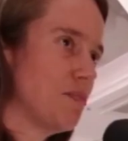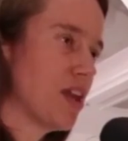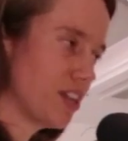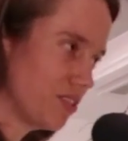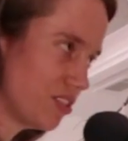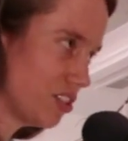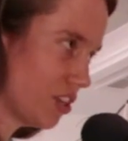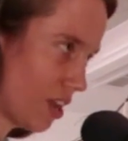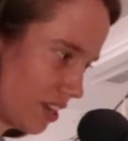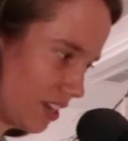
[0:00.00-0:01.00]
I'm not used to
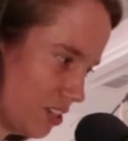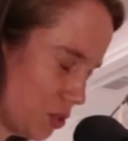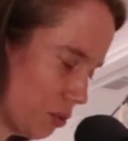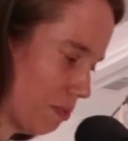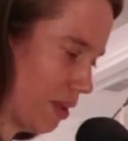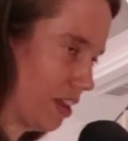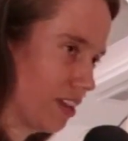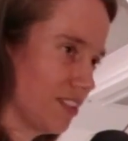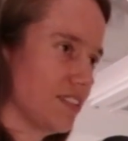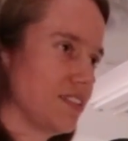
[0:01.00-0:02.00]
talking into a
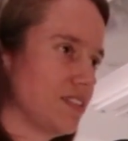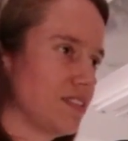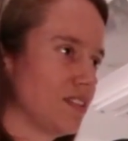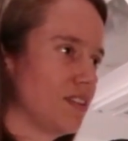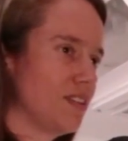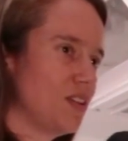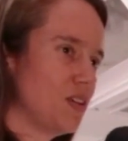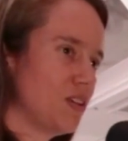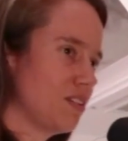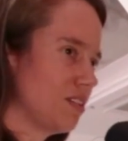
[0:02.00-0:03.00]
mic. Is this,
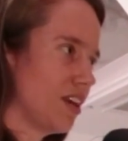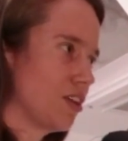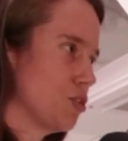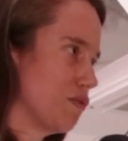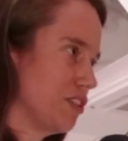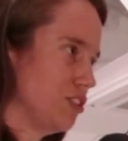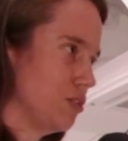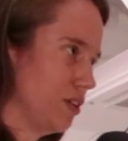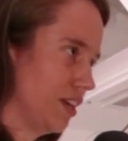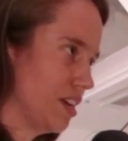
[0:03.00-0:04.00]
I don't know if it's
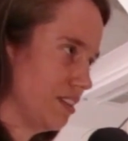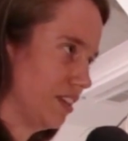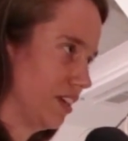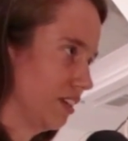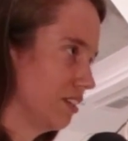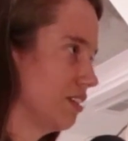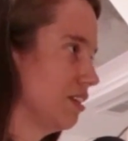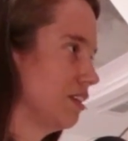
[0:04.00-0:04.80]
doing anything. Lift